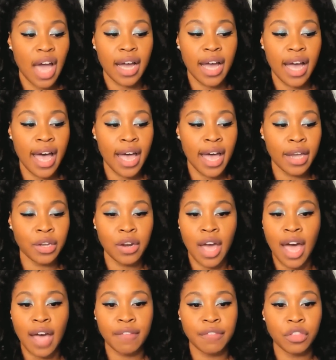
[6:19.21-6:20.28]
I
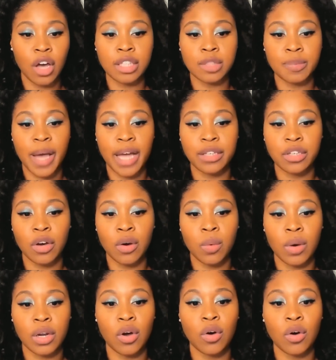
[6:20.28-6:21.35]
have thoughts, but I don't
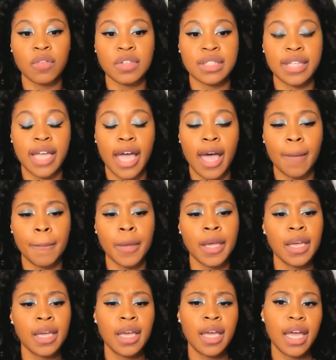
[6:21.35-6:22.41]
want to overstep.
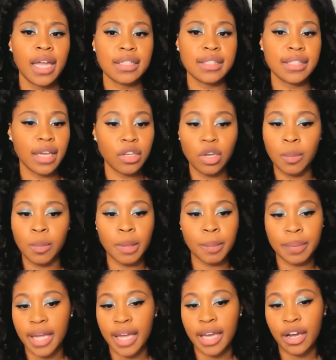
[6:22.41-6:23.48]
And he said, you'll
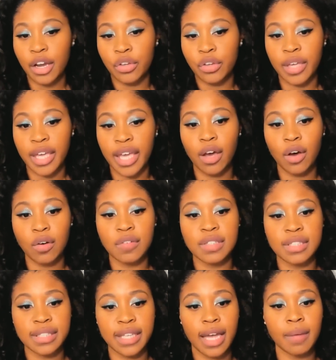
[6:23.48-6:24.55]
be playing her, you can't
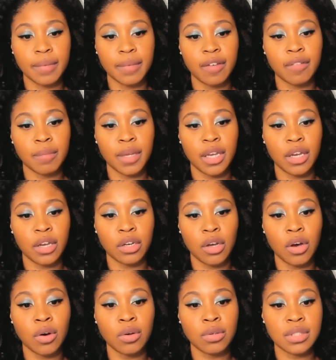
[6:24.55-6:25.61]
overstep, give me your
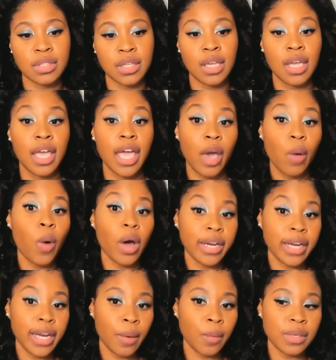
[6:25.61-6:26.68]
notes. And one
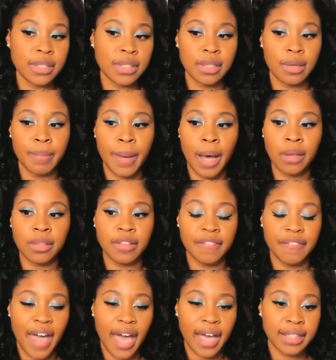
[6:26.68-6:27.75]
of them was about the
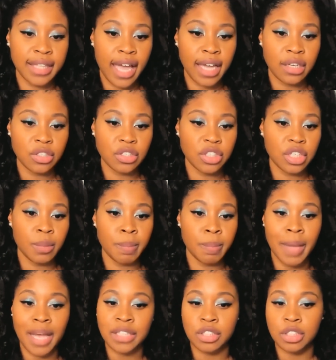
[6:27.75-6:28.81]
fact that she
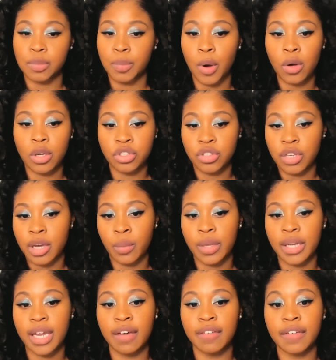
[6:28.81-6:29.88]
mentions poetry and
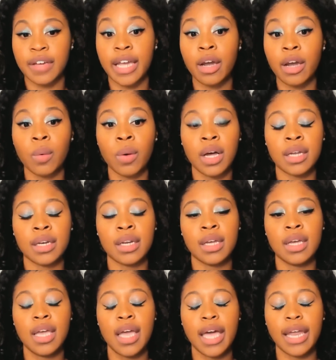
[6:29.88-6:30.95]
we never hear one.
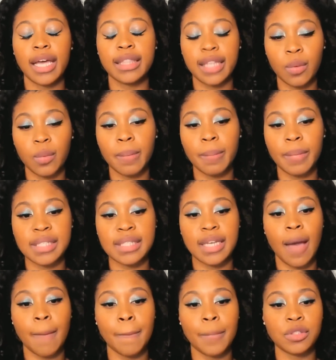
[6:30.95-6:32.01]
And I think we miss
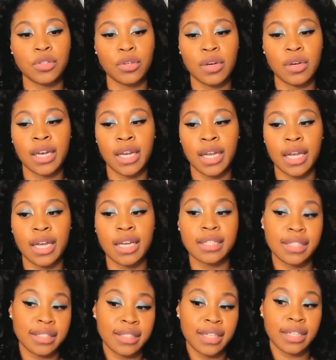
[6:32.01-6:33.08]
an opportunity. And he
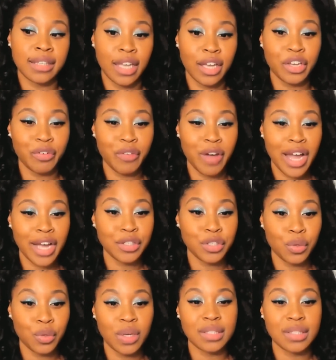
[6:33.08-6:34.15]
says, I think you're right.
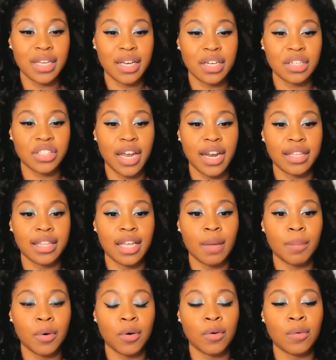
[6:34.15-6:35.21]
Do you want to take a shot at
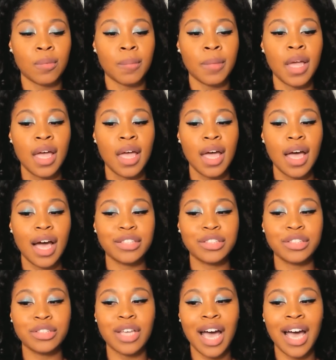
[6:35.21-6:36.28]
that poem?
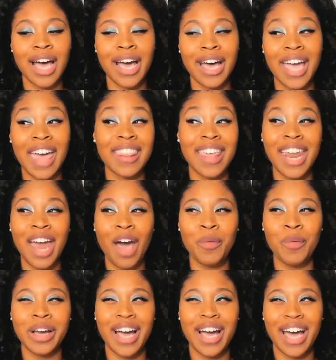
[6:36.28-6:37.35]
And then
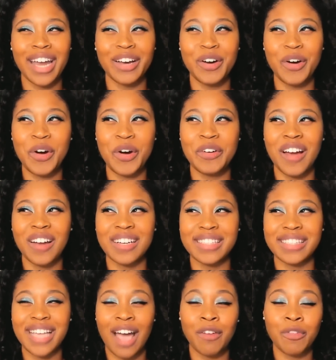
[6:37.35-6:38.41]
I would kind of go around
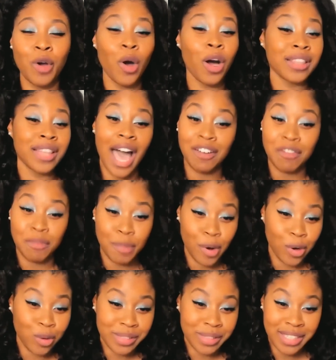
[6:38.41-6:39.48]
this. I wrote a lot of
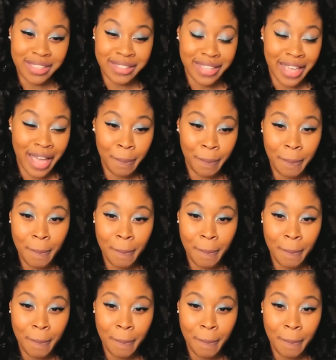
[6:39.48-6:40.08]
poems as Deb.